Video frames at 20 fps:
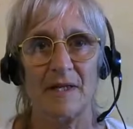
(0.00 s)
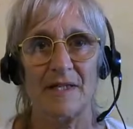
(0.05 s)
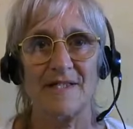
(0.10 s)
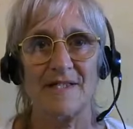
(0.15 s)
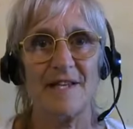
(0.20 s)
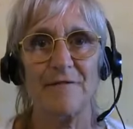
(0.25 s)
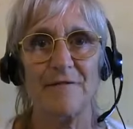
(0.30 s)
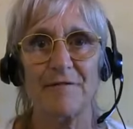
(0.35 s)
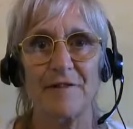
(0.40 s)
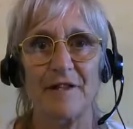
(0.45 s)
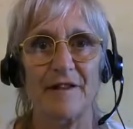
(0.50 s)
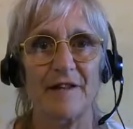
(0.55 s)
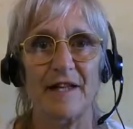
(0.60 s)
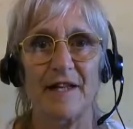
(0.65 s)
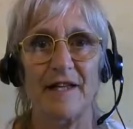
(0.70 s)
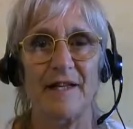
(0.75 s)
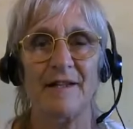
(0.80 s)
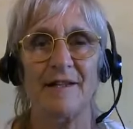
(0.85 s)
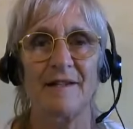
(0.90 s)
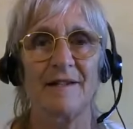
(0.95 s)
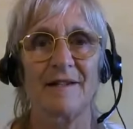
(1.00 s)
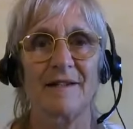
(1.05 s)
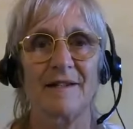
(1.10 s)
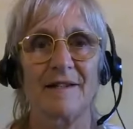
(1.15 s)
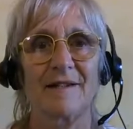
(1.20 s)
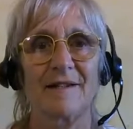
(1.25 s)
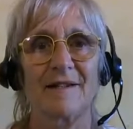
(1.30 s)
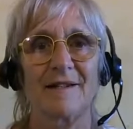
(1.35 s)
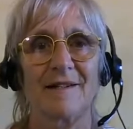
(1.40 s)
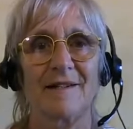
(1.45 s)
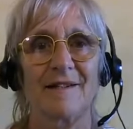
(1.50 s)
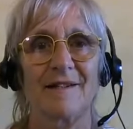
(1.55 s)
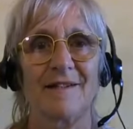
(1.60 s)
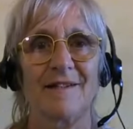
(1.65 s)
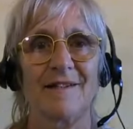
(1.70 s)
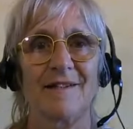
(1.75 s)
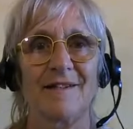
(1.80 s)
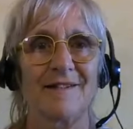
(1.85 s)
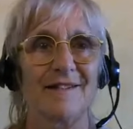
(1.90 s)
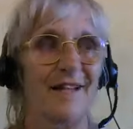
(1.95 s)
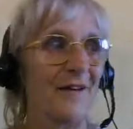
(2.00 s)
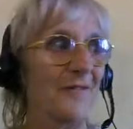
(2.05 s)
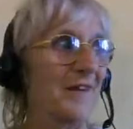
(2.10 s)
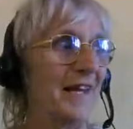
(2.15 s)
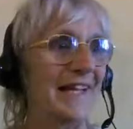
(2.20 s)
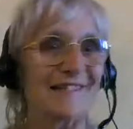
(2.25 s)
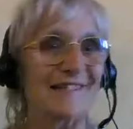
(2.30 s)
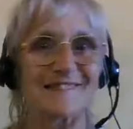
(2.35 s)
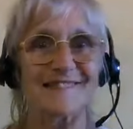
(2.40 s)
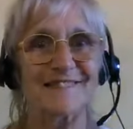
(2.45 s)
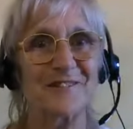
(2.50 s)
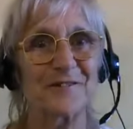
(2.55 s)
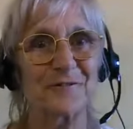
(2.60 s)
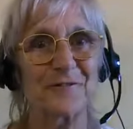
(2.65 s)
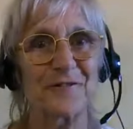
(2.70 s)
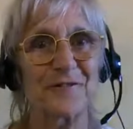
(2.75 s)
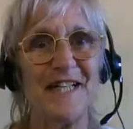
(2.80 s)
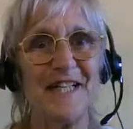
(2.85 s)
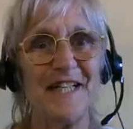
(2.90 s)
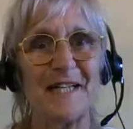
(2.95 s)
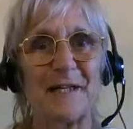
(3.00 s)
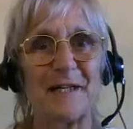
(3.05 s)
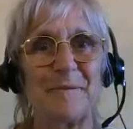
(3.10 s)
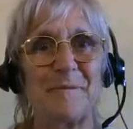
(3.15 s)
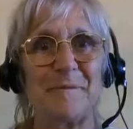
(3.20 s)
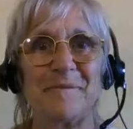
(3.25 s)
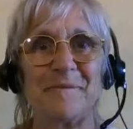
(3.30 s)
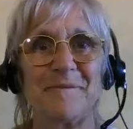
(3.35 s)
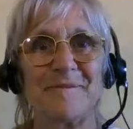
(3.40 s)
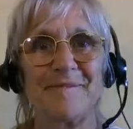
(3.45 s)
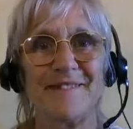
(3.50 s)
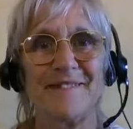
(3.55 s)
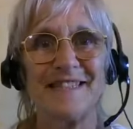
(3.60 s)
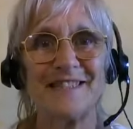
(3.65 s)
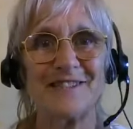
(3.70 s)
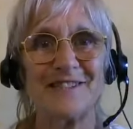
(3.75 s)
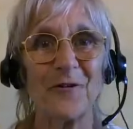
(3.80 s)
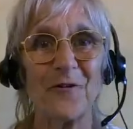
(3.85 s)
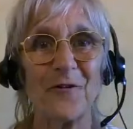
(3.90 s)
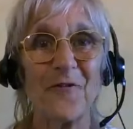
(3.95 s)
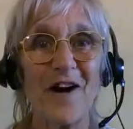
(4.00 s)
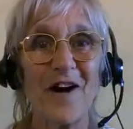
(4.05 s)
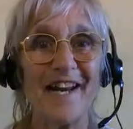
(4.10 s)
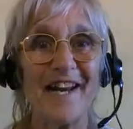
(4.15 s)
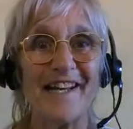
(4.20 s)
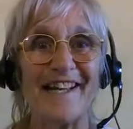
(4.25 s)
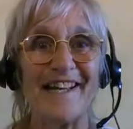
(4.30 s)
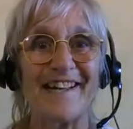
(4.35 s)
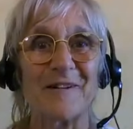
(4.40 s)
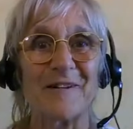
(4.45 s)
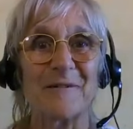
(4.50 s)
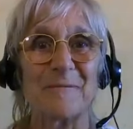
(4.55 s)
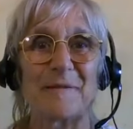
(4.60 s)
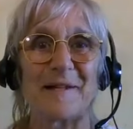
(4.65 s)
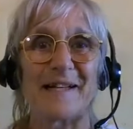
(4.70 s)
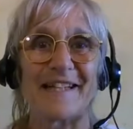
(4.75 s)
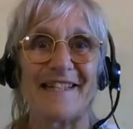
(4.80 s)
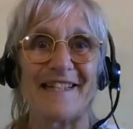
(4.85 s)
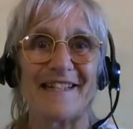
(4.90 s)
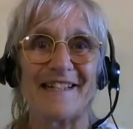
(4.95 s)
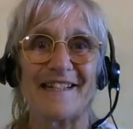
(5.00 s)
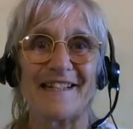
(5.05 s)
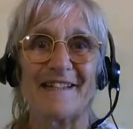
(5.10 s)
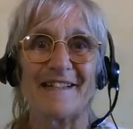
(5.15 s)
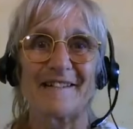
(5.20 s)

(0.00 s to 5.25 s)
It's everything. So that's the freedom. It's already complete.